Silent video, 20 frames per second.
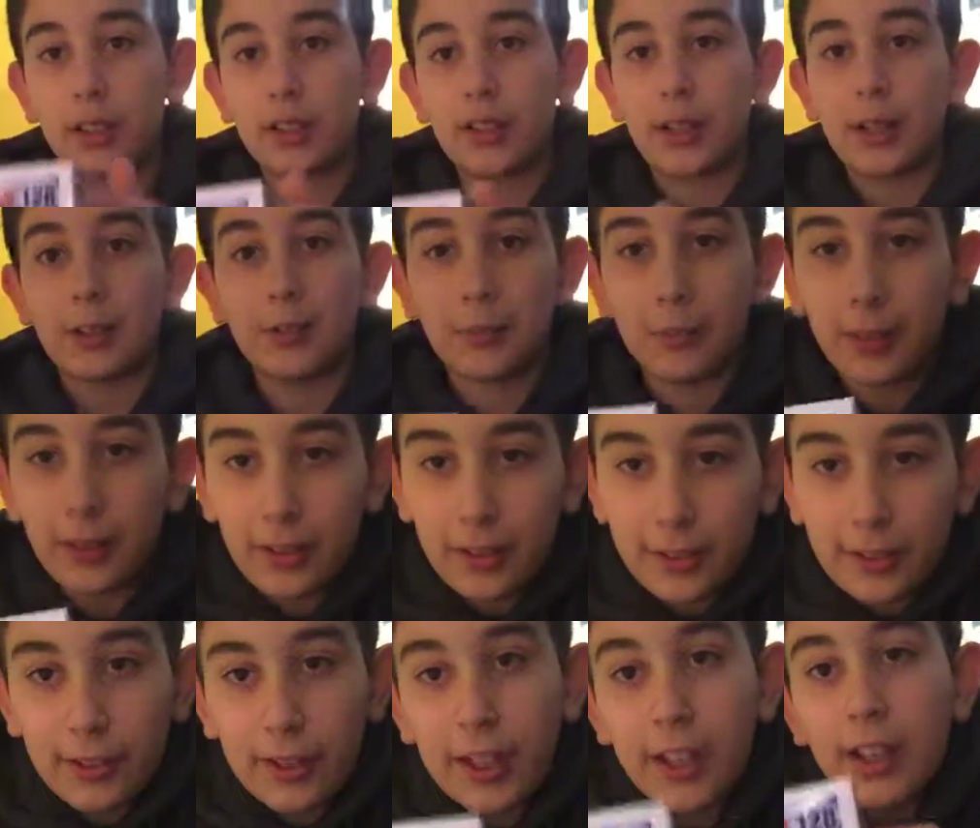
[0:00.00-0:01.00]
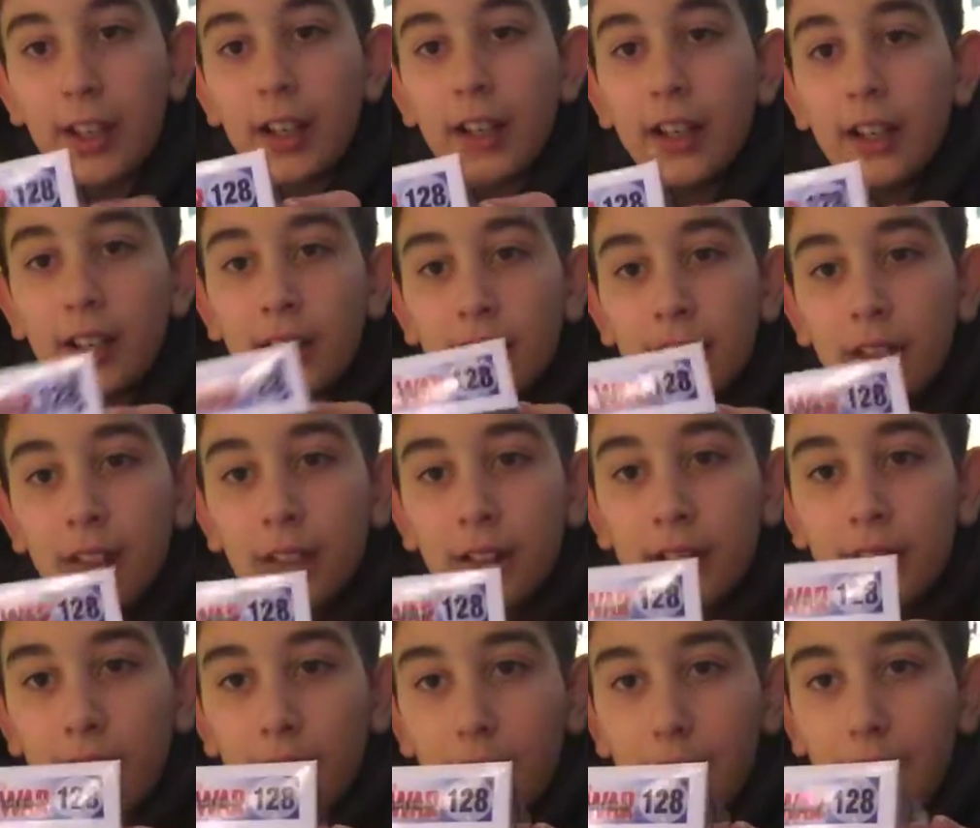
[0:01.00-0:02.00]
one, Captain America 3.
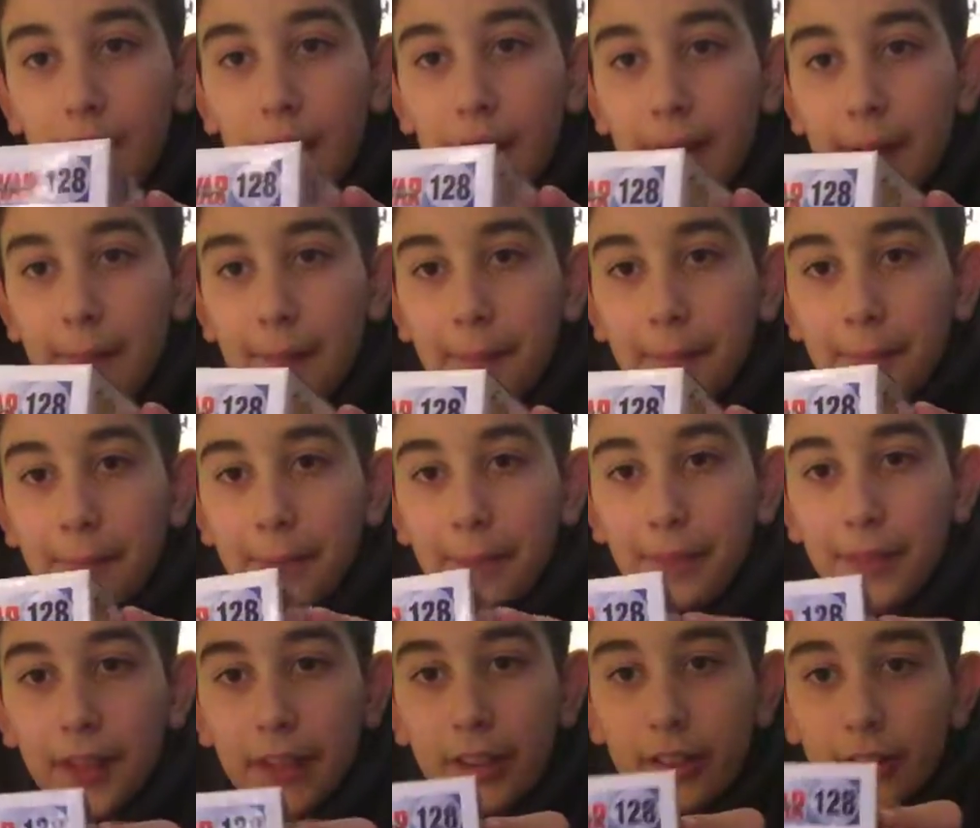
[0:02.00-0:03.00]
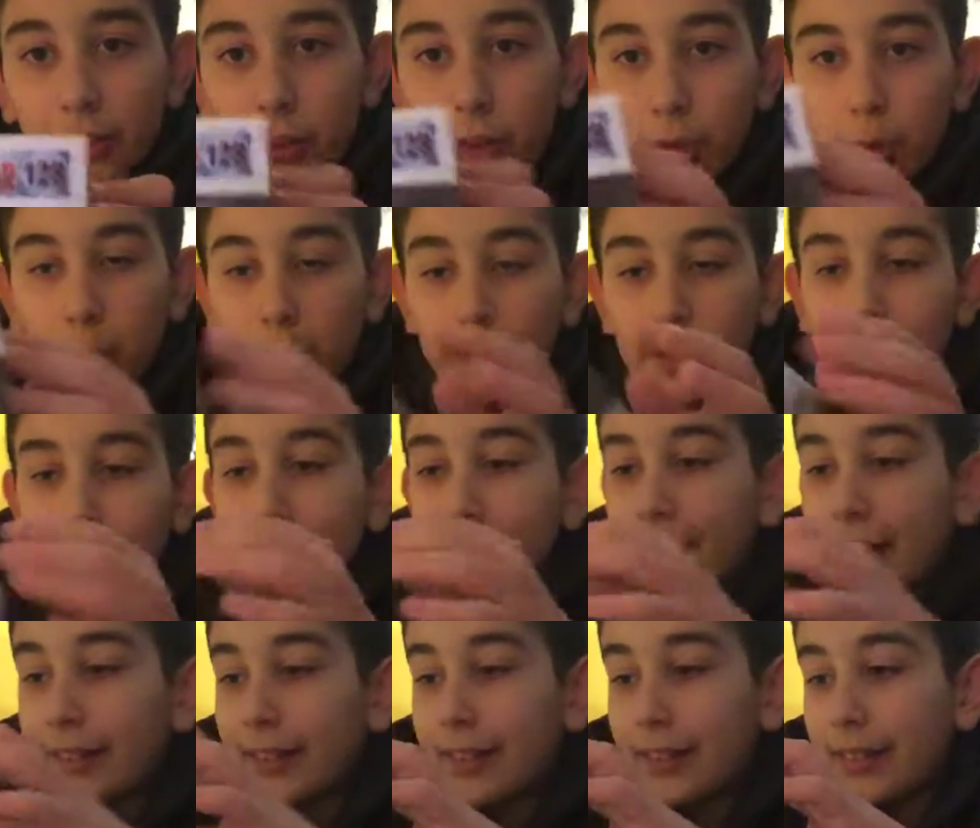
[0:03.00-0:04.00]
And he's cool with his
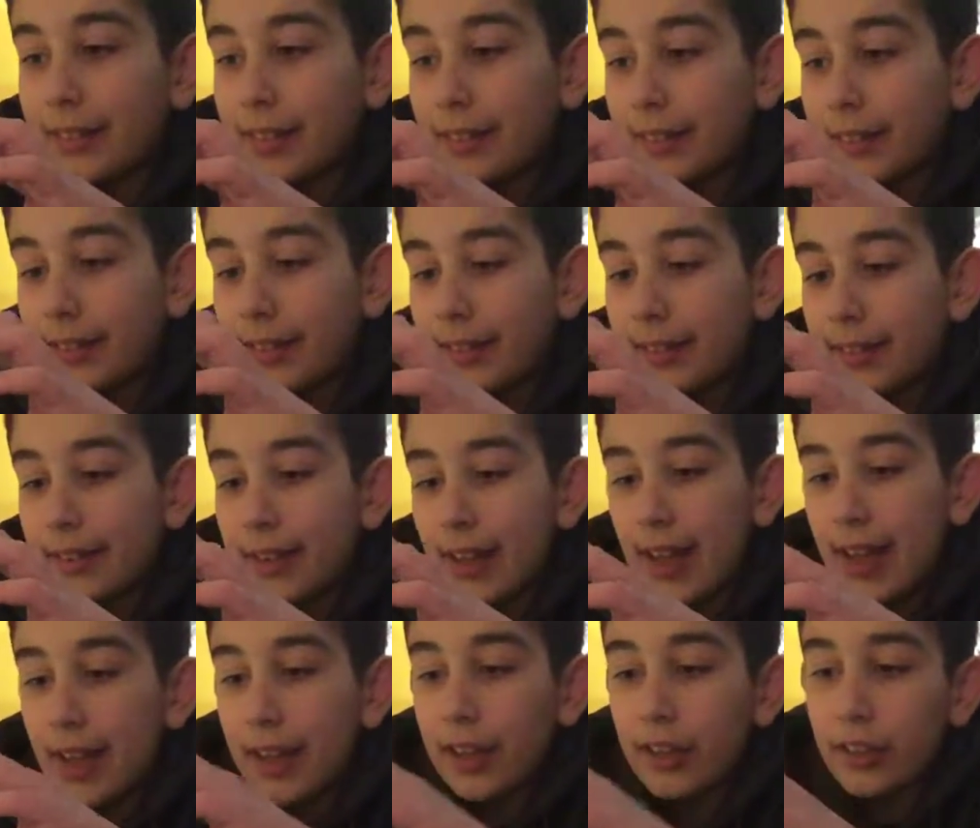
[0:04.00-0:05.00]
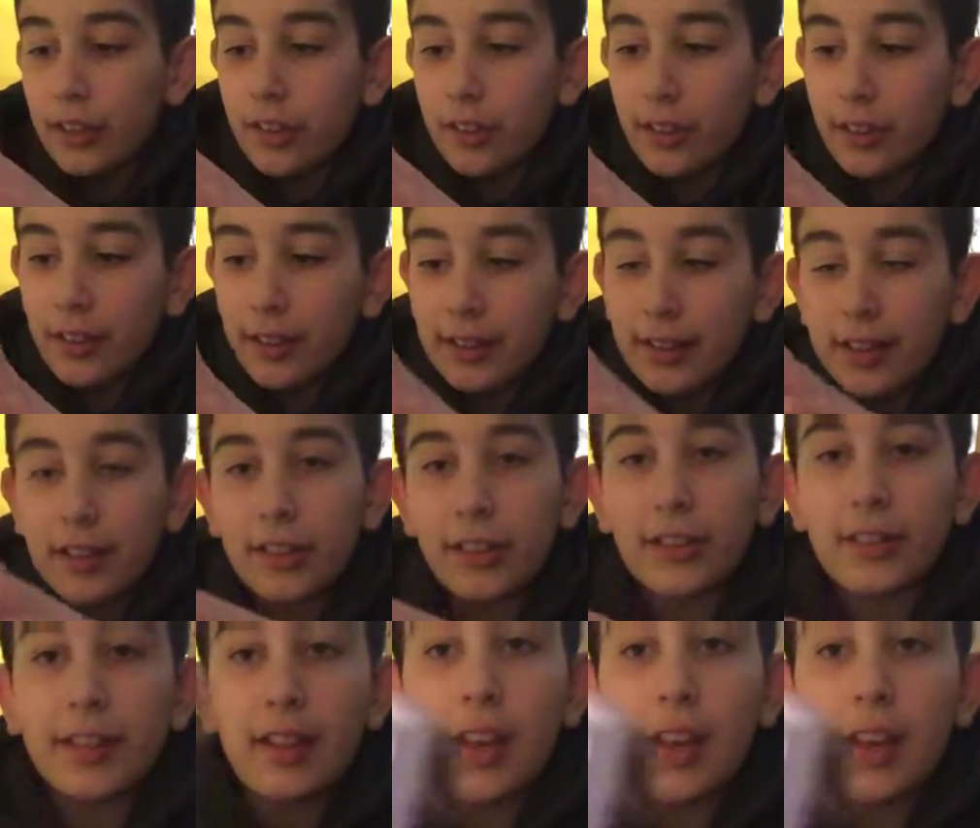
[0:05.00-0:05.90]
like taser. I think it's a